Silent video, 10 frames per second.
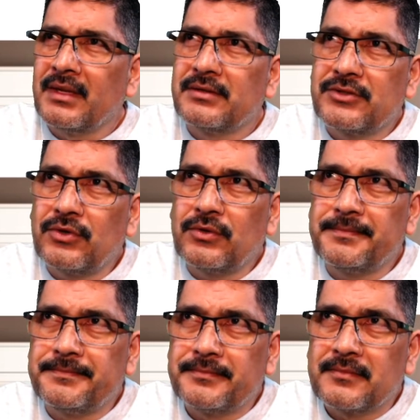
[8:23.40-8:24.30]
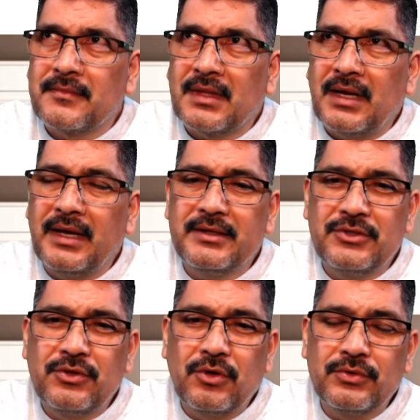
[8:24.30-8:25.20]
So I had
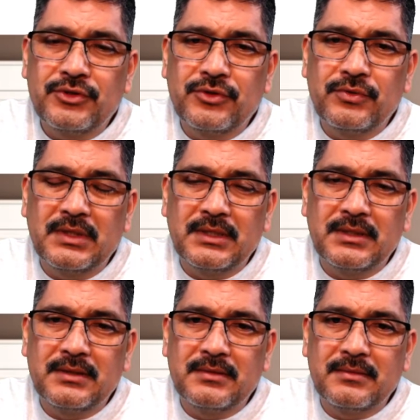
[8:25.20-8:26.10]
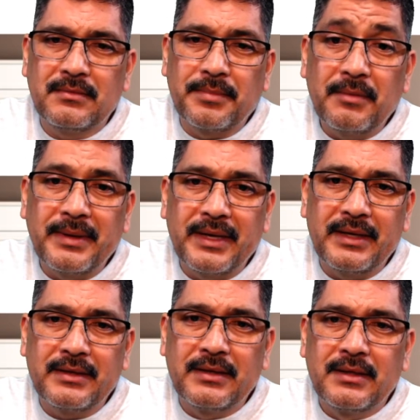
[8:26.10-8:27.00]
to go to
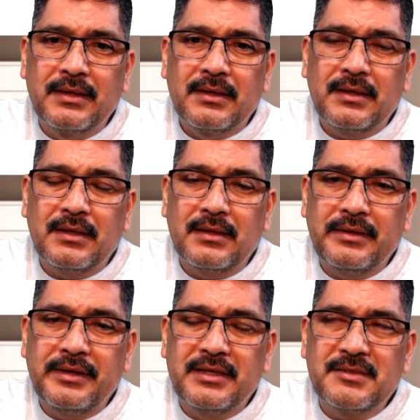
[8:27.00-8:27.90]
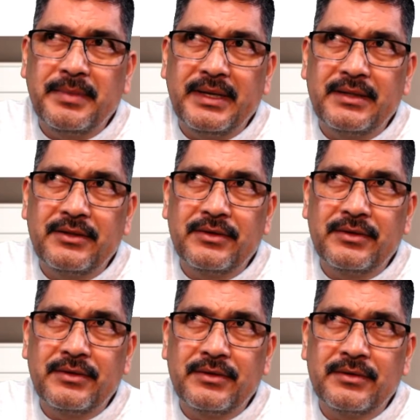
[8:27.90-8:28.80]
Burbank. The
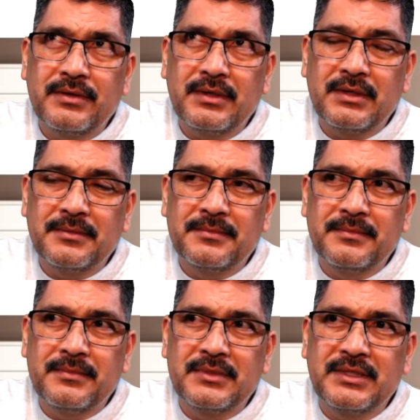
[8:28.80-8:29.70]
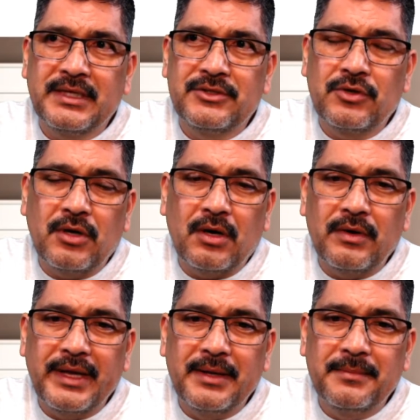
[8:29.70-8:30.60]
inspector said to call
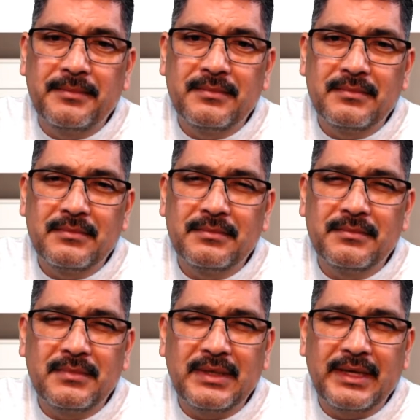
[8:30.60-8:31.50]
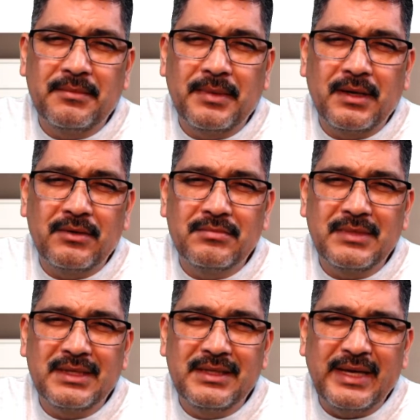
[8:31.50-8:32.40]
him at about,
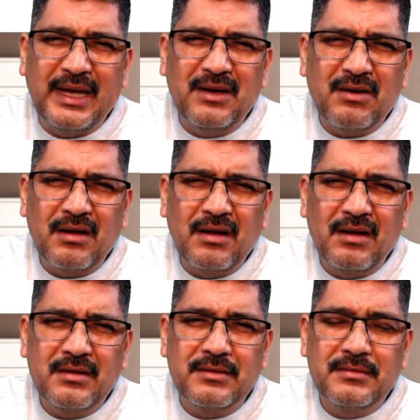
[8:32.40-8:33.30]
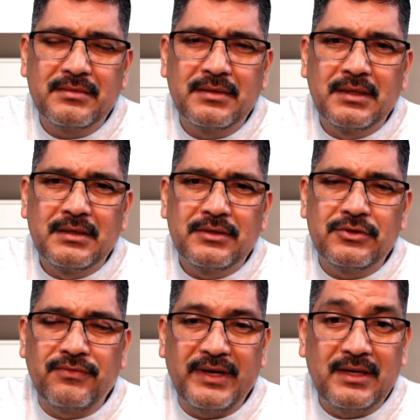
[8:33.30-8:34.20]
I think, 8 o'clock
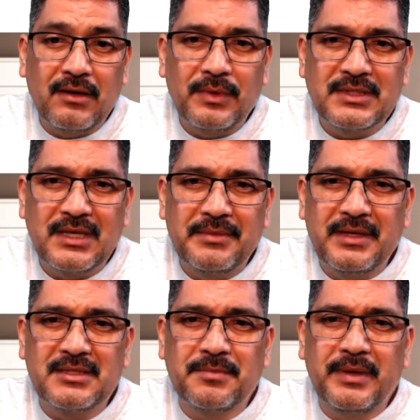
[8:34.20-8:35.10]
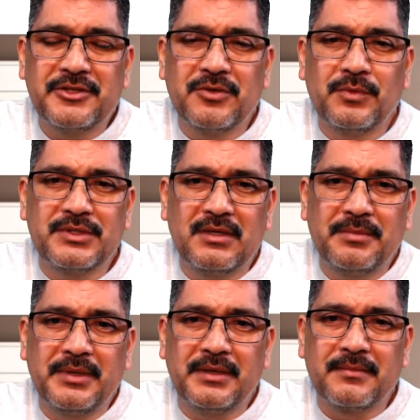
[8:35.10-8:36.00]
to find out what time the inspection was going to
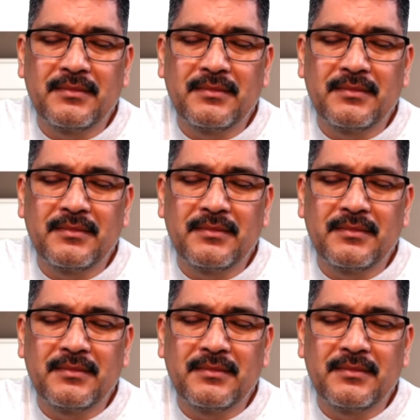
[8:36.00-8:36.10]
be.